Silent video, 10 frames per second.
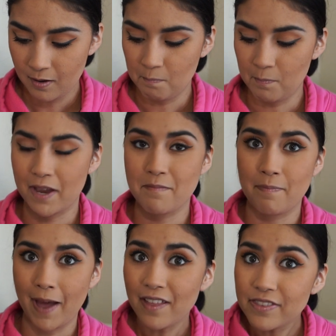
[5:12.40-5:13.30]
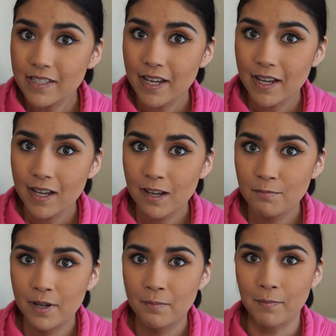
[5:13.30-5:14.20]
My
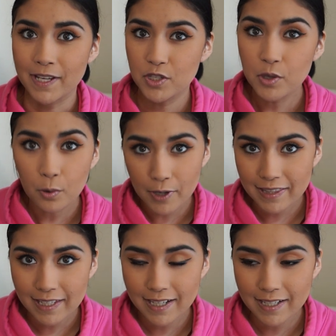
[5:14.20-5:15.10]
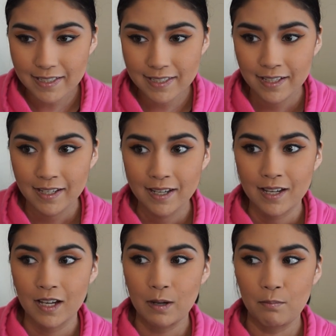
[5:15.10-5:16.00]
bathtub, my toilet,
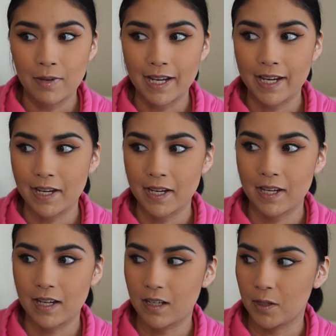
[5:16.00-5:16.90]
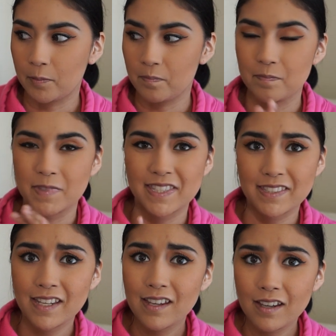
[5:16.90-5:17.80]
my
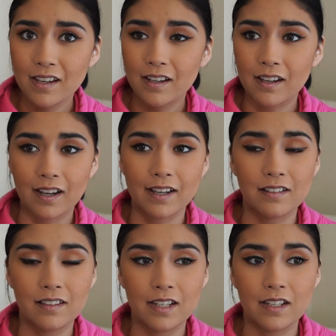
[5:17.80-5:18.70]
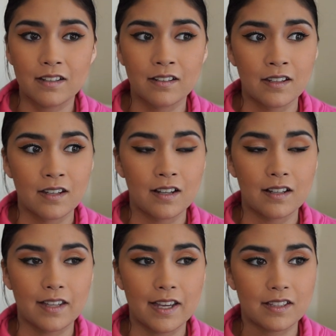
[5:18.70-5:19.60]
sink. I clean
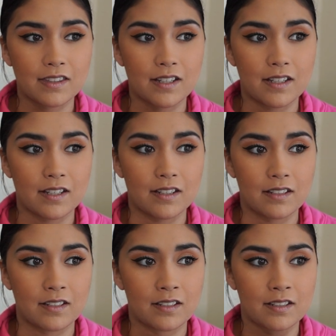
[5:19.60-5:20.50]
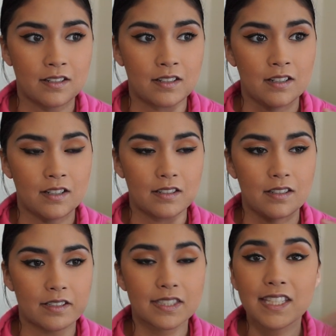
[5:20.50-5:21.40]
like the
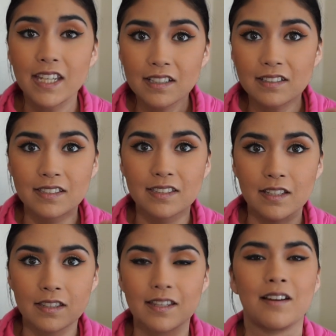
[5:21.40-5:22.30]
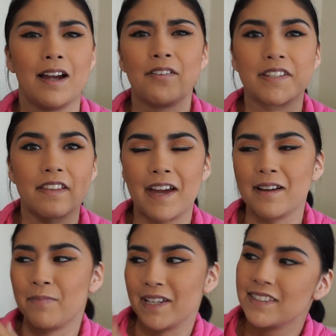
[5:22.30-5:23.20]
sinks, and I already said
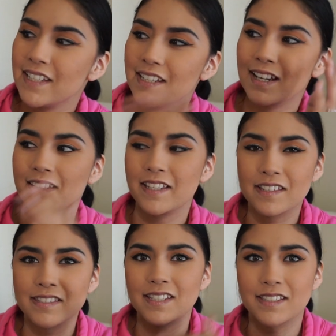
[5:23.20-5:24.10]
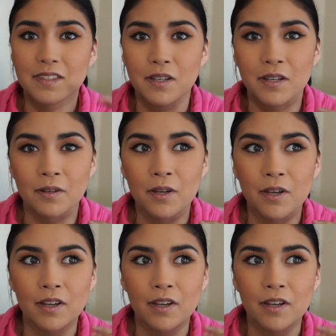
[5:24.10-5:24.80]
that. My sink, I clean the sinks and the